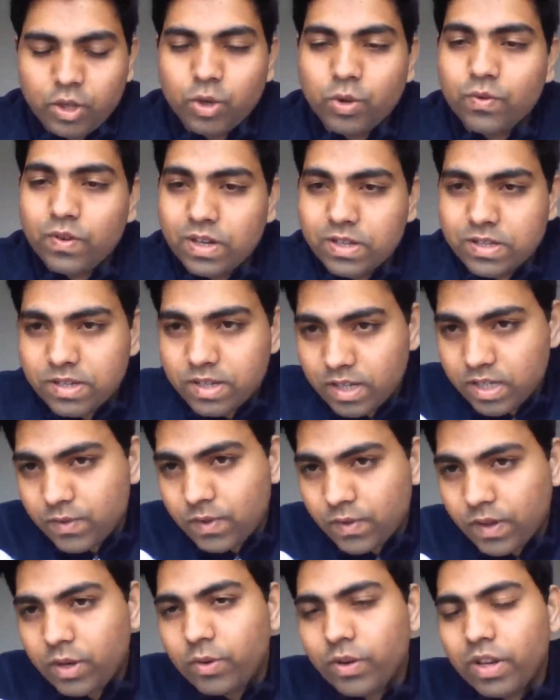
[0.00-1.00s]

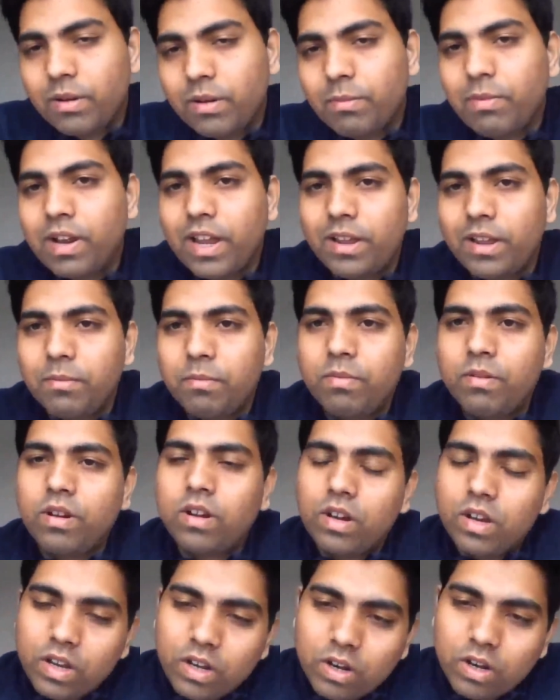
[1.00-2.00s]
universities where you can apply.
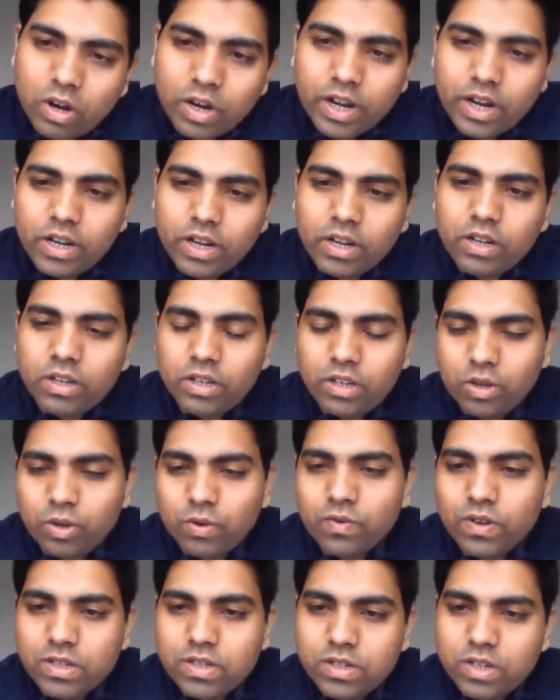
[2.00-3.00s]
But in again,
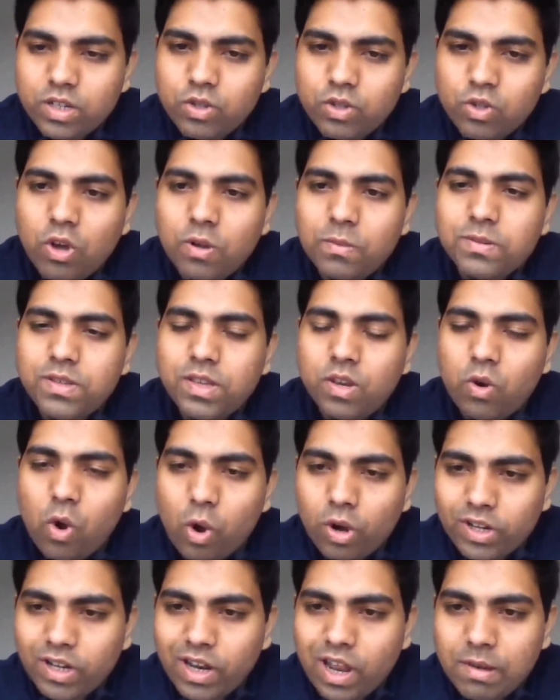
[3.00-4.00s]
university jobs and
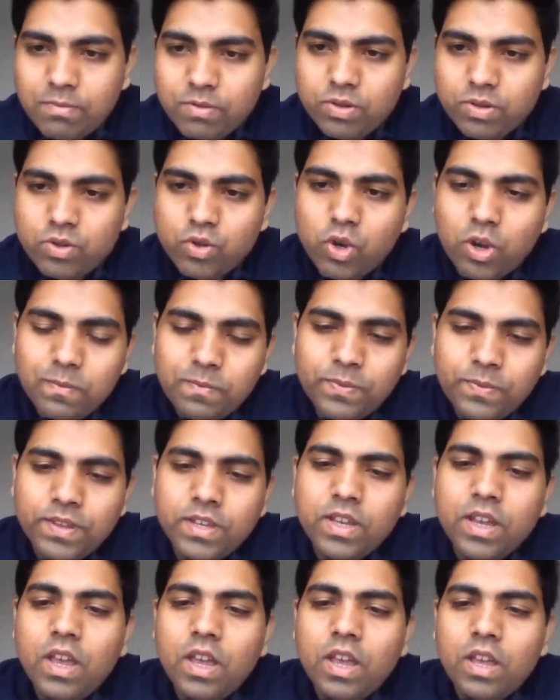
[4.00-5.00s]
on-campus job,
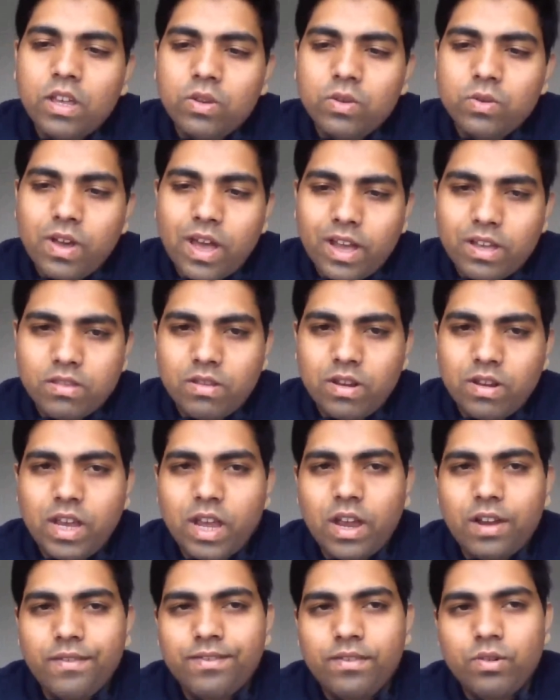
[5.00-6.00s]
you
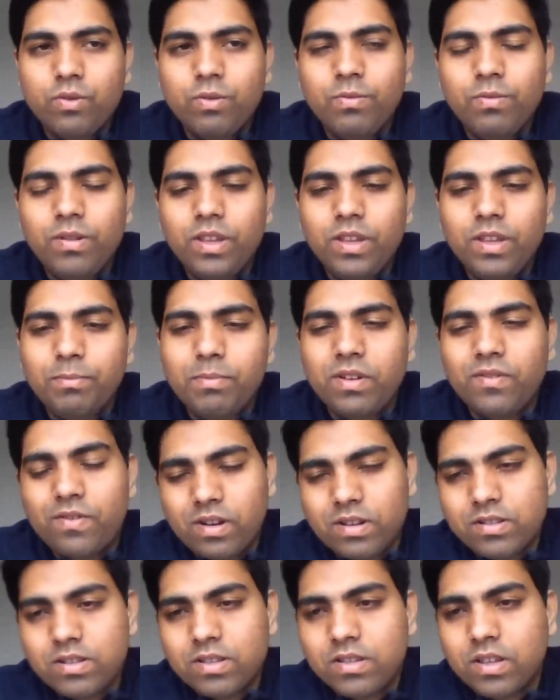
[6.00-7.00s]
actually have to be,
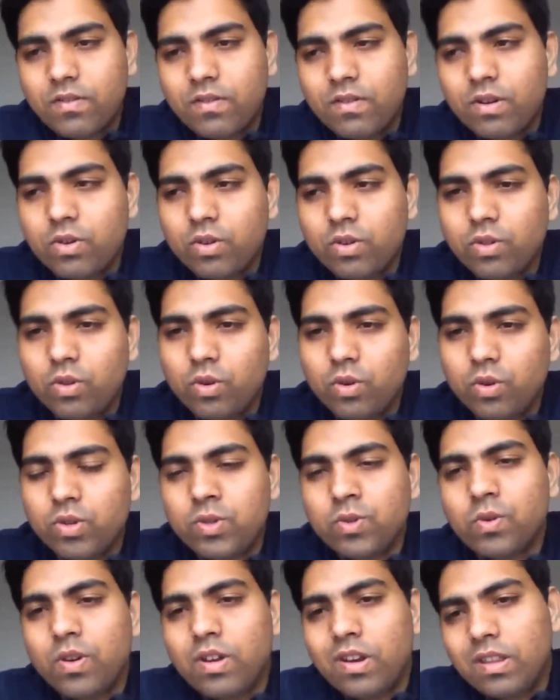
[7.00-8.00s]
preference is given to
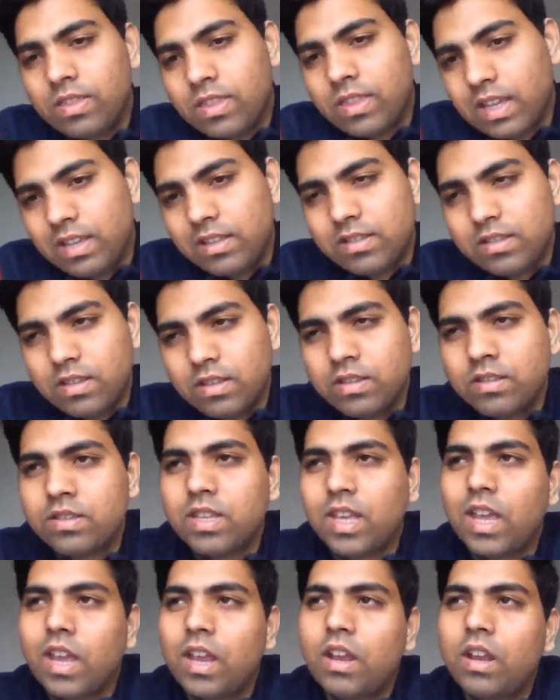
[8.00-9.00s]
those who are in
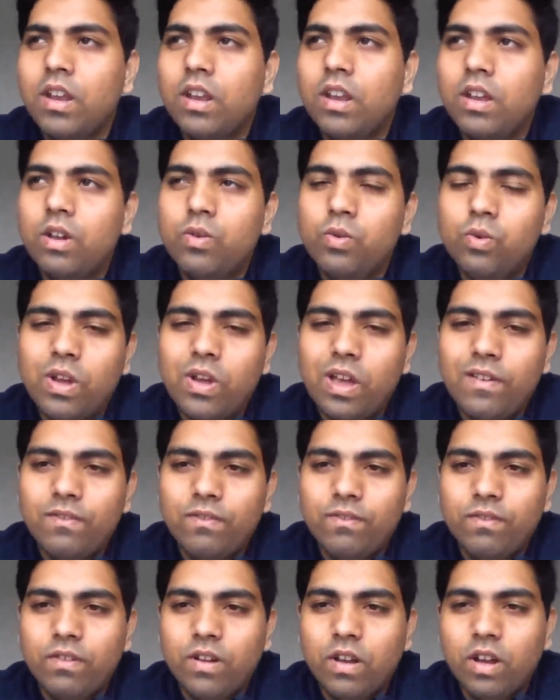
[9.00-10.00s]
thesis and who
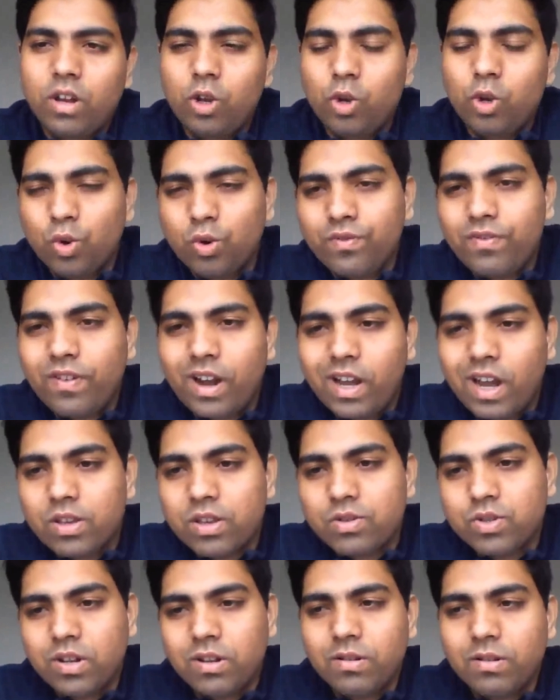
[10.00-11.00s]
have low
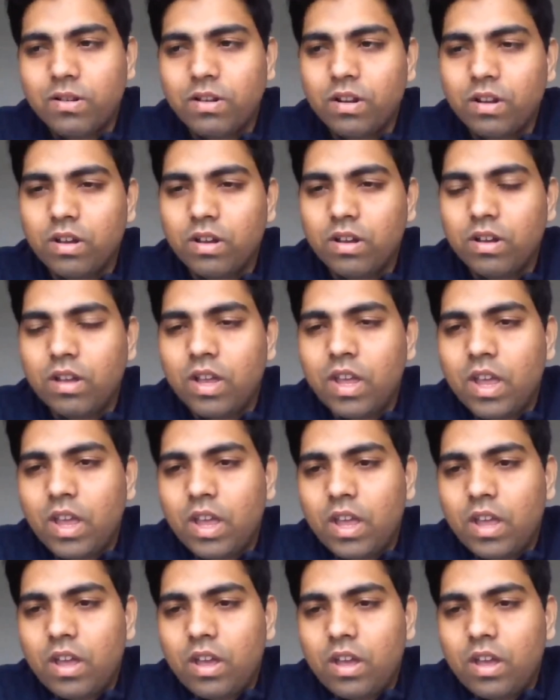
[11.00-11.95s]
financial